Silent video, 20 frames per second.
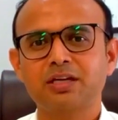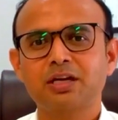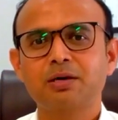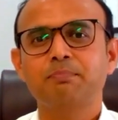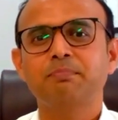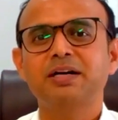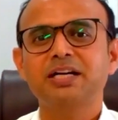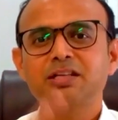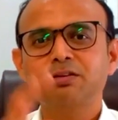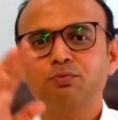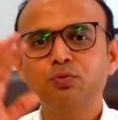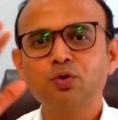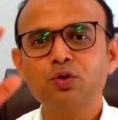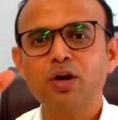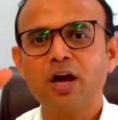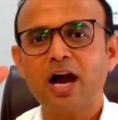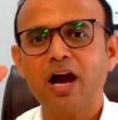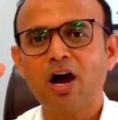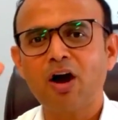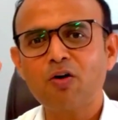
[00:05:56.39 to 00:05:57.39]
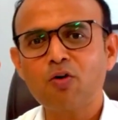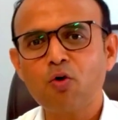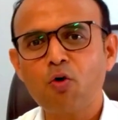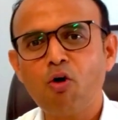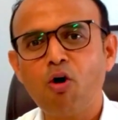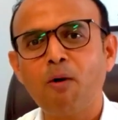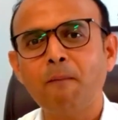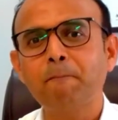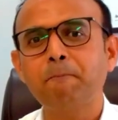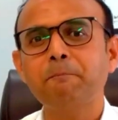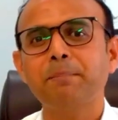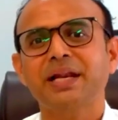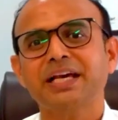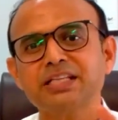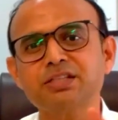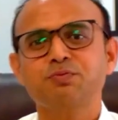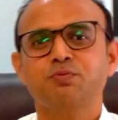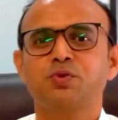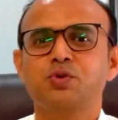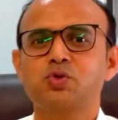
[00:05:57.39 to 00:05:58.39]
But if you have
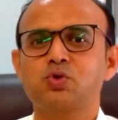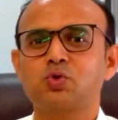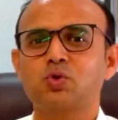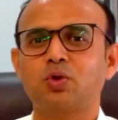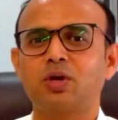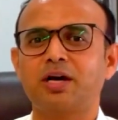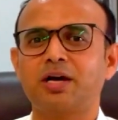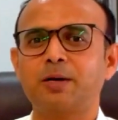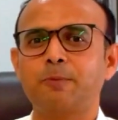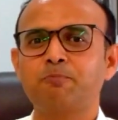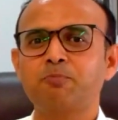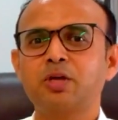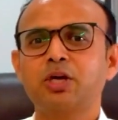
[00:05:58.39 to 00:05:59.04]
complex fistula,